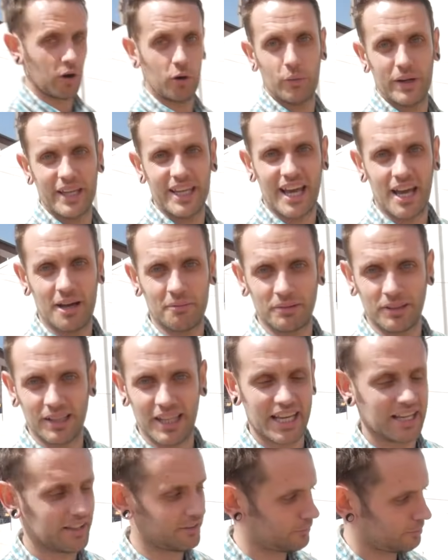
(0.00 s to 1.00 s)
OEM
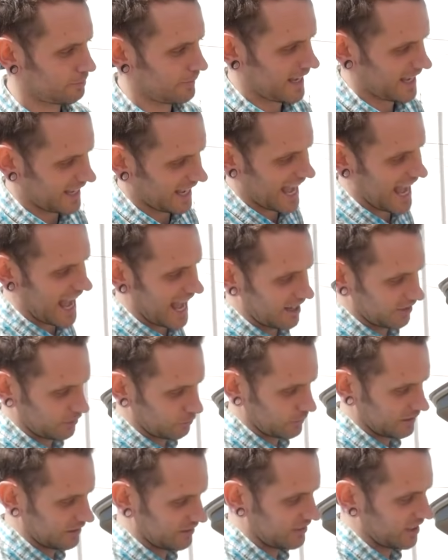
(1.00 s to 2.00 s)
Lake Spec hatch which